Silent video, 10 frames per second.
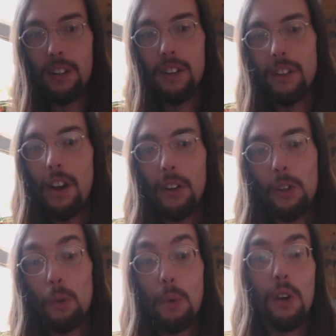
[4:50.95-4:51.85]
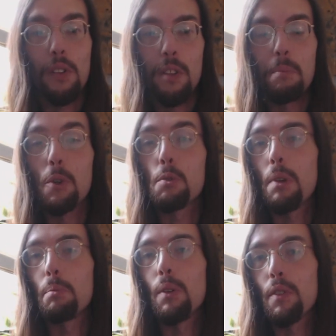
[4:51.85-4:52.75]
a canonical work that most
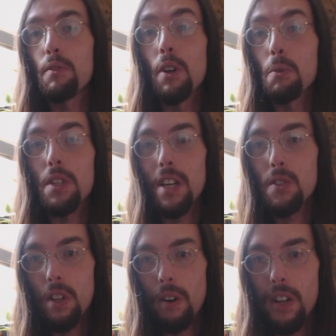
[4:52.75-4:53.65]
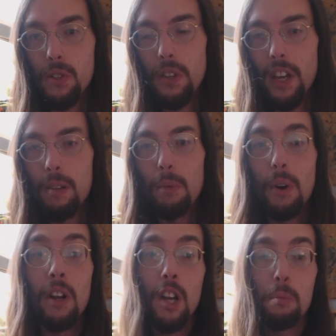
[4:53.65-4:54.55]
people don't take seriously anymore.